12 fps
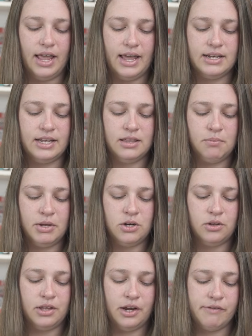and in the
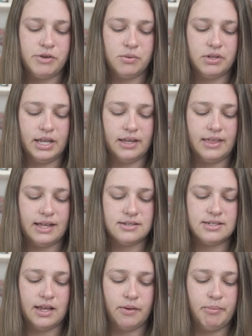middle there, if you click that
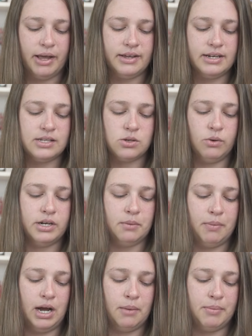sell button, it's going to
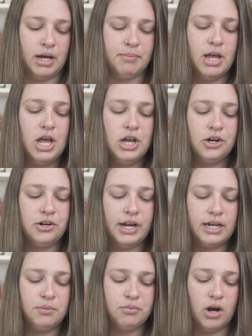pop up
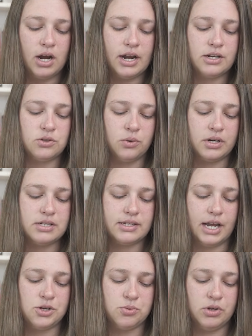create a product or
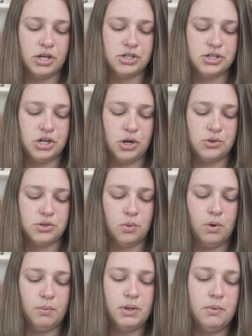schedule a show. So
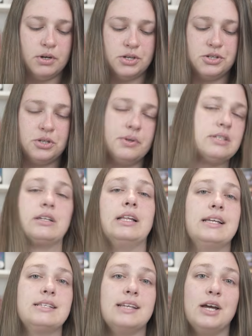what we want to do is
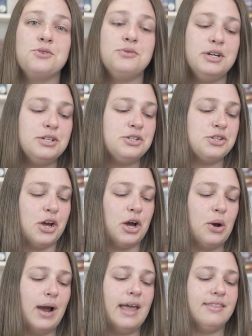click schedule a
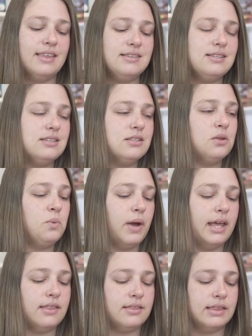show, and this is the
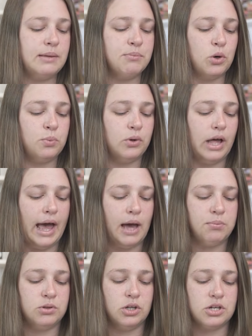way that the mobile
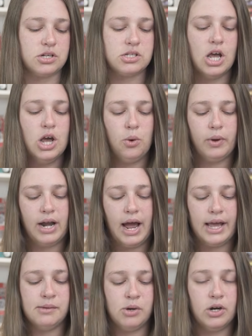app looks when
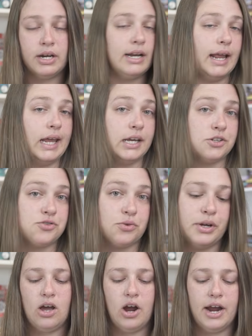I am on an
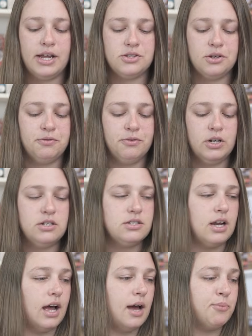Android. All right, so first
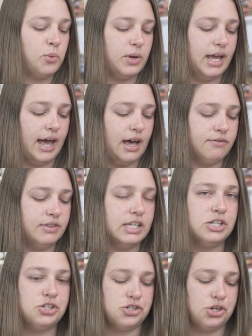up we have
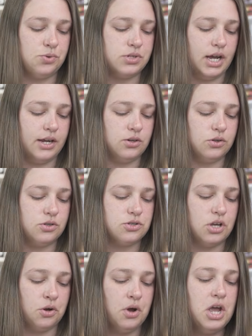the show title.
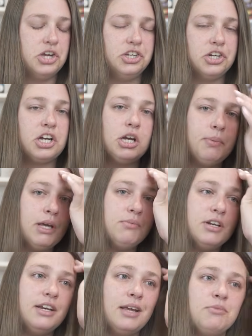So you're going to be
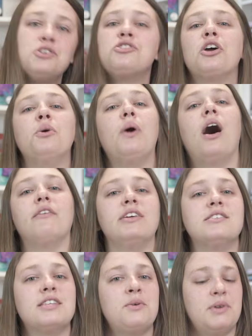able to name the show
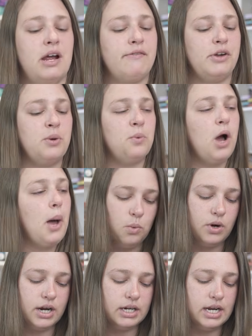obviously whatever you want.
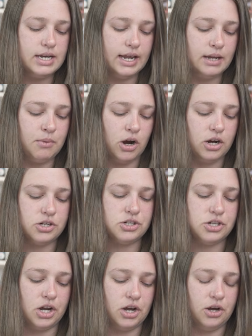We're going to name our
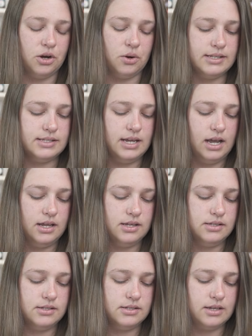show
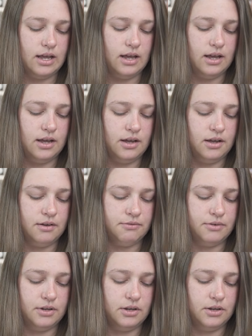Tons
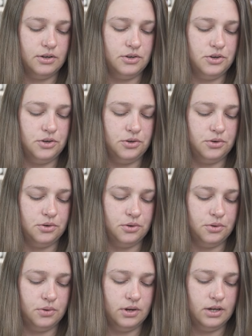of
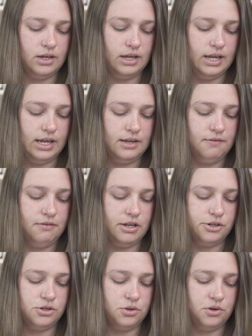New
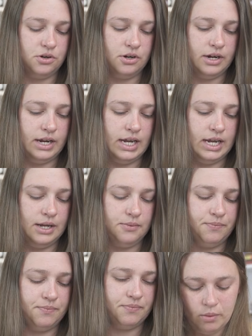Inventory,
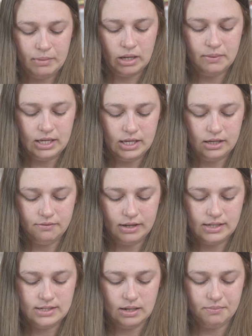or maybe
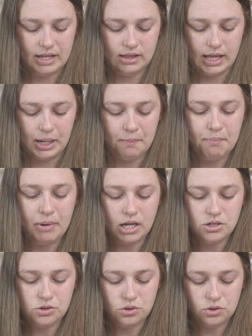even something like
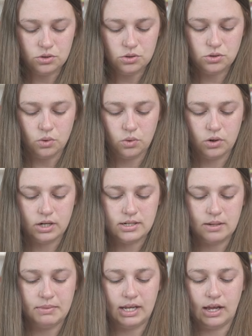bundles, or
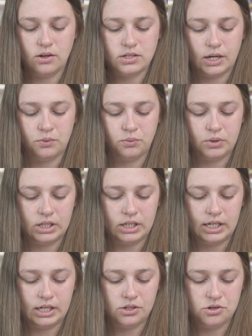something else I
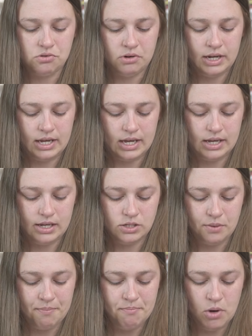really enjoy
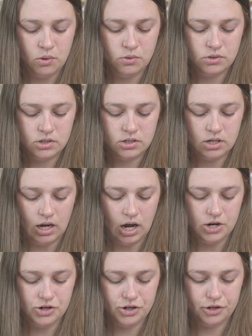is most
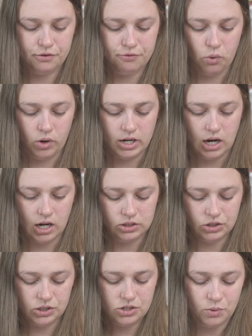under
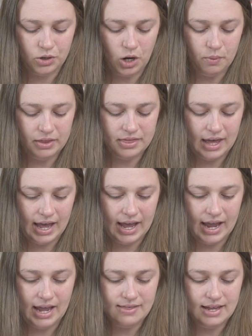$4. We'll go with
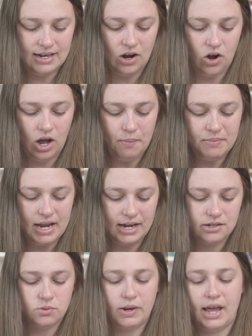that. And then up
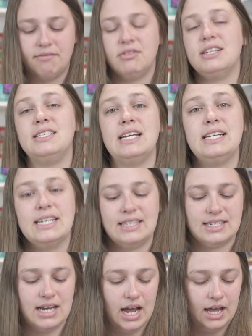next we have the date and the
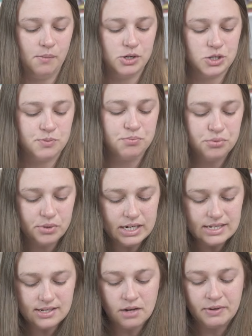time, which is
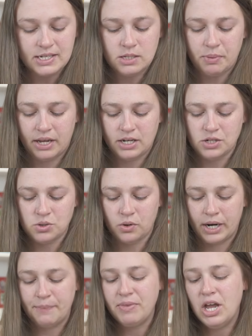pretty
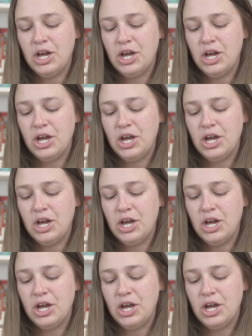self-explanatory.